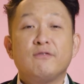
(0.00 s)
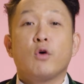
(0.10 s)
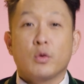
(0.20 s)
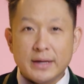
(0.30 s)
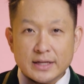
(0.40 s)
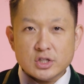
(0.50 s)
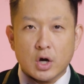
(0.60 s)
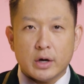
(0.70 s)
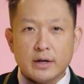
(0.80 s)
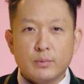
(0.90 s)
Before we get
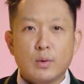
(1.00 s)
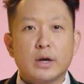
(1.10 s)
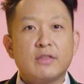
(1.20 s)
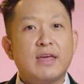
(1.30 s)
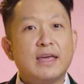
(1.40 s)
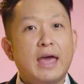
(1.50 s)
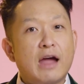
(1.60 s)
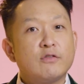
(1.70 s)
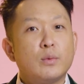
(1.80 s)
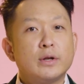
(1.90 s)
started, we want to thank
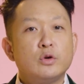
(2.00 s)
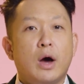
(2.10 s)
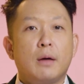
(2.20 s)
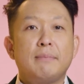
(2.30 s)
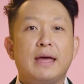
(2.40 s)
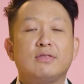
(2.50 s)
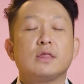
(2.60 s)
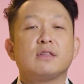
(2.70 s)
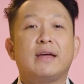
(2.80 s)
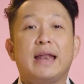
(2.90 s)
everyone who helped make
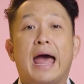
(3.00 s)
this event